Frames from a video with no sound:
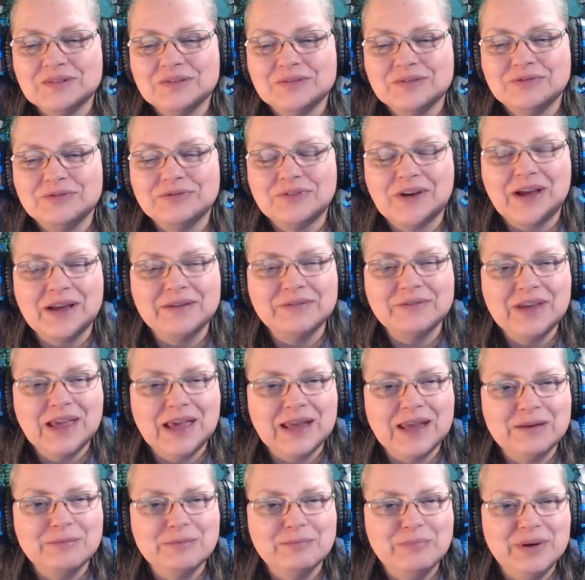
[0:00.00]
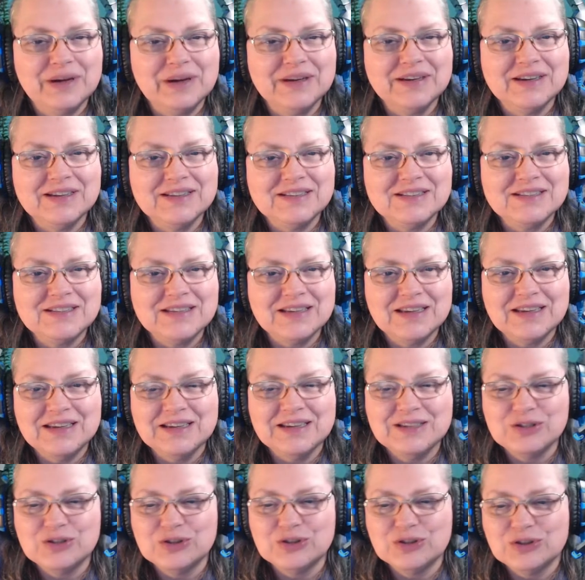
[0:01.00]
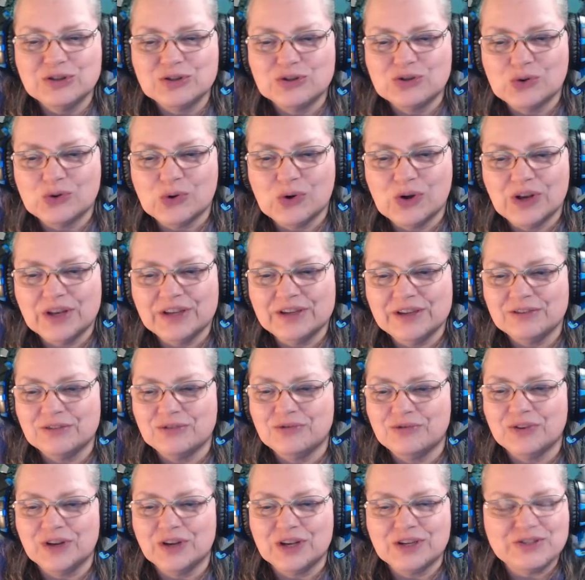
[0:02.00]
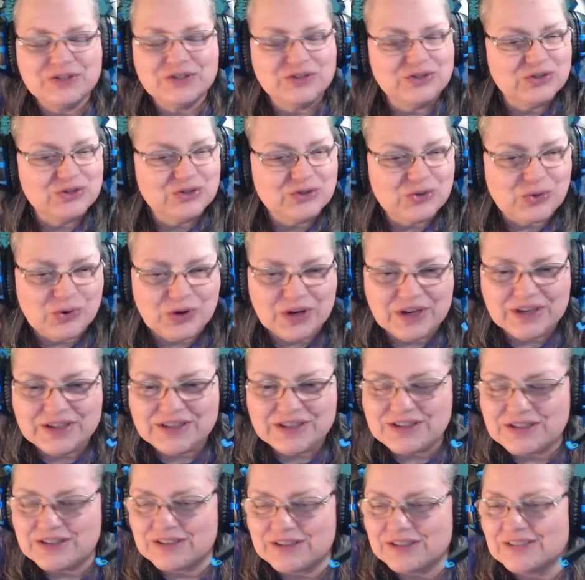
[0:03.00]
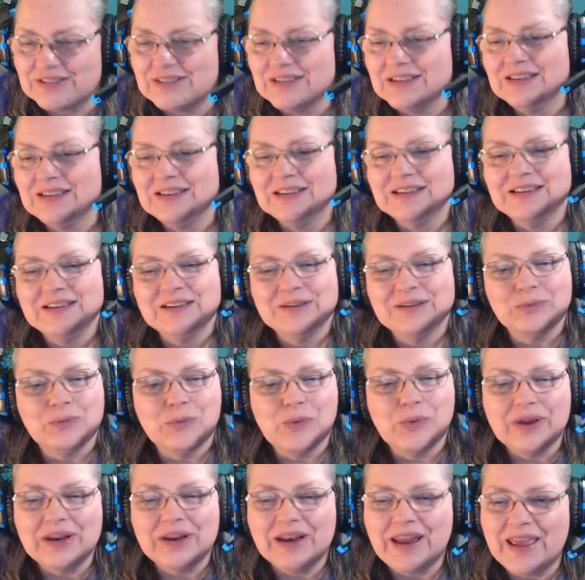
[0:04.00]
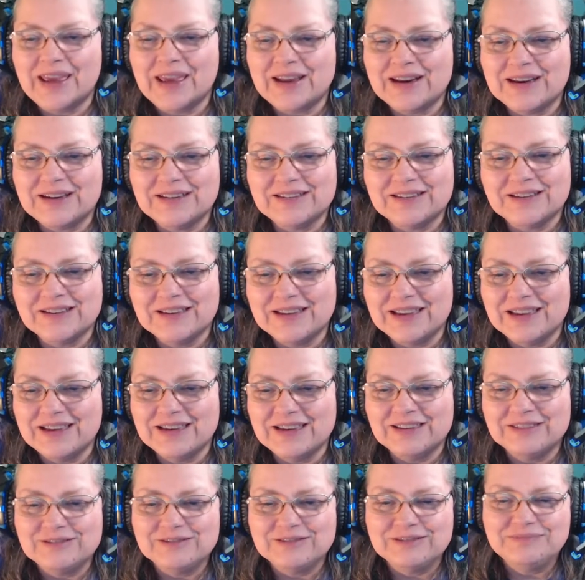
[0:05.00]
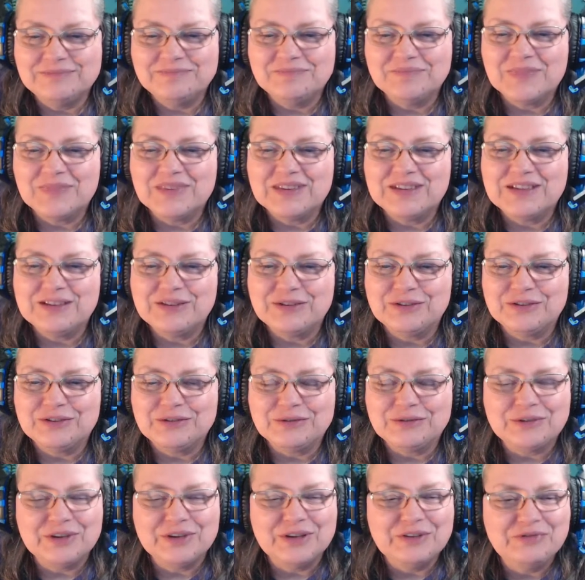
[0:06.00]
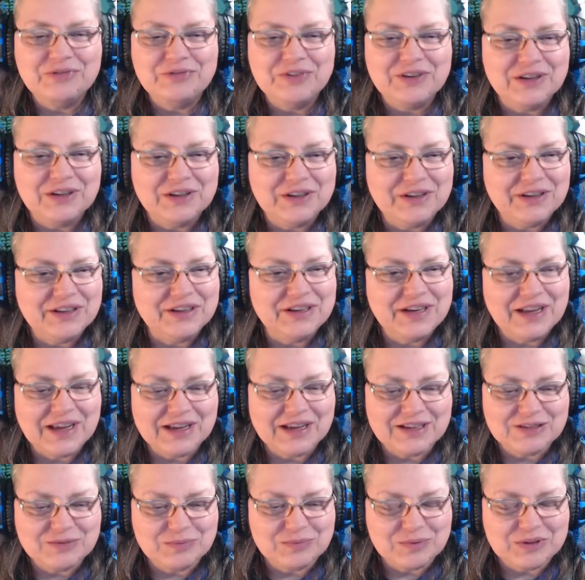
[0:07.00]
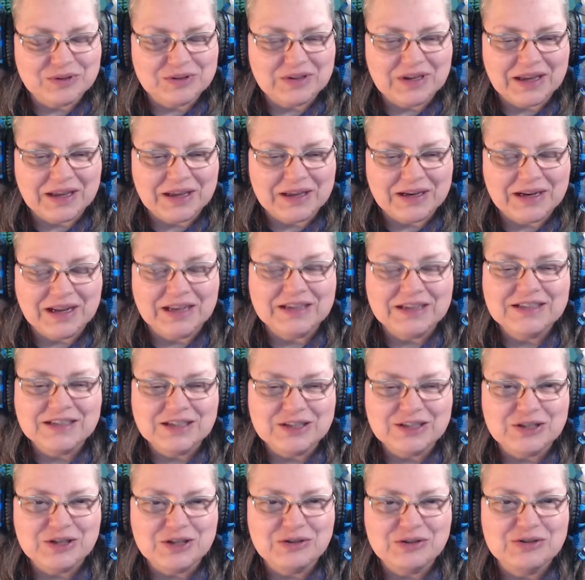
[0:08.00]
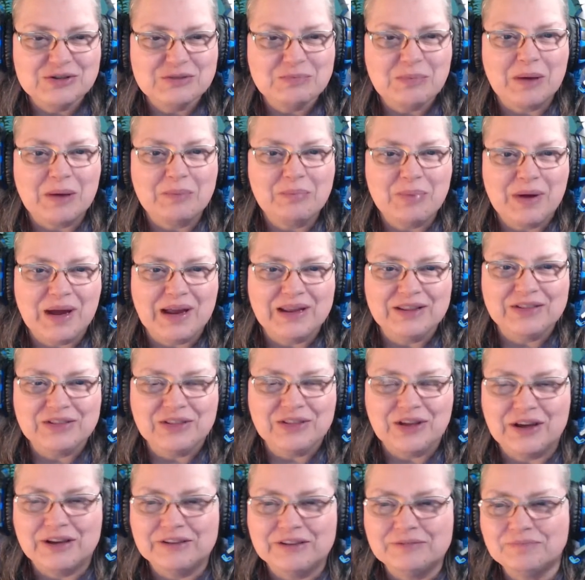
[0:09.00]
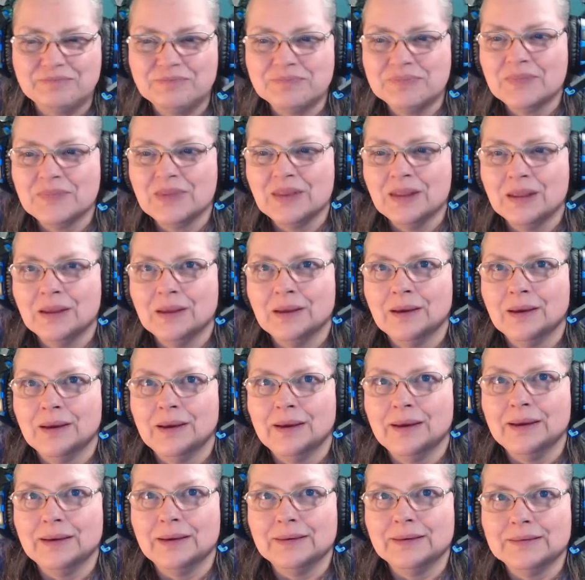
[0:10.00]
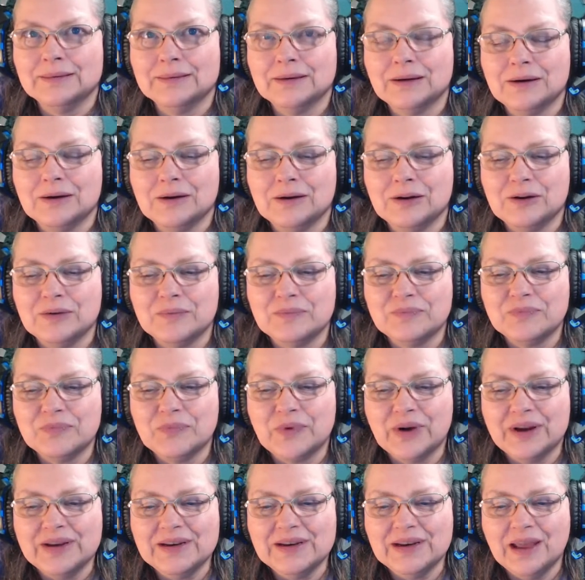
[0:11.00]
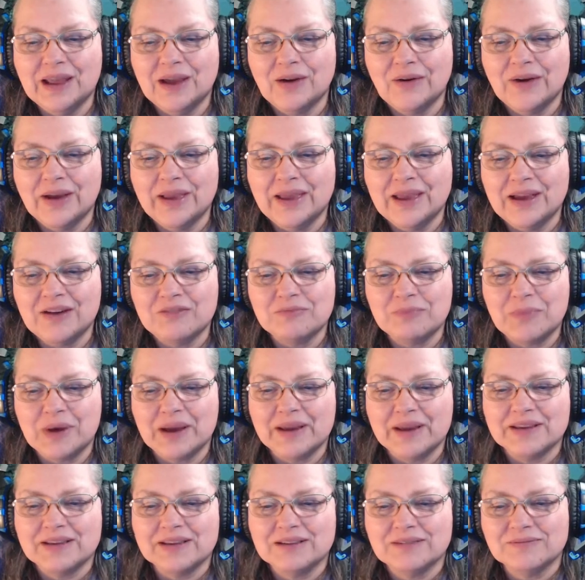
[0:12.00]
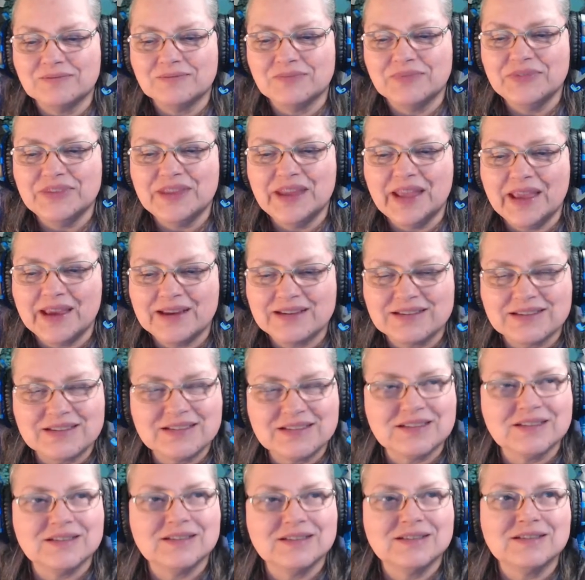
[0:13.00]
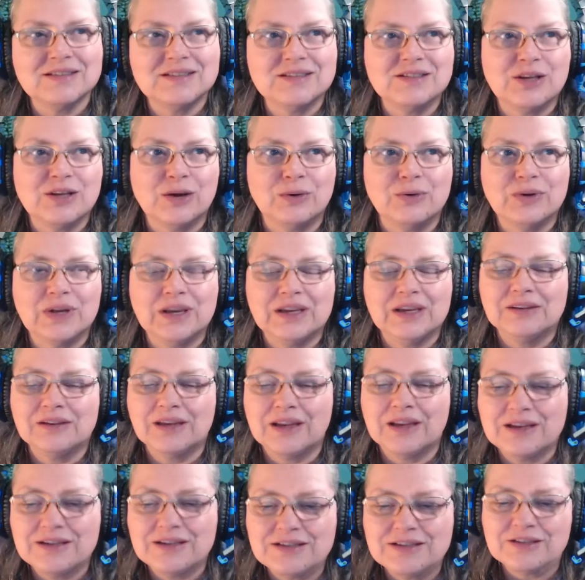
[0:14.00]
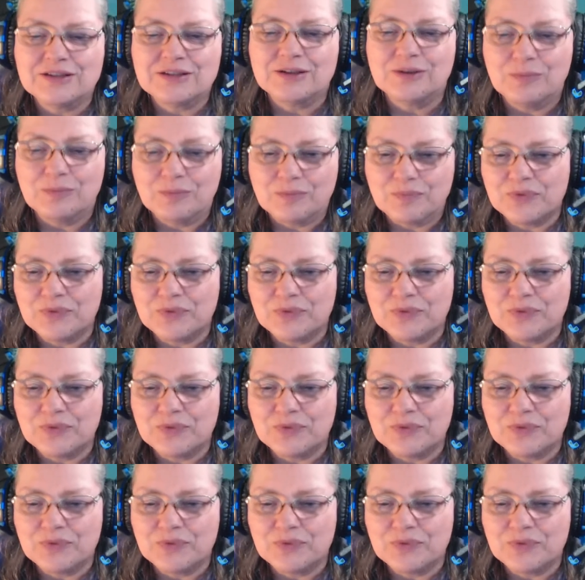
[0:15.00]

5-gallon buckets into the toilet and flushed the toilets and went at it again to refill the next one. And I did use my Python, and right now I have my nets soaking in some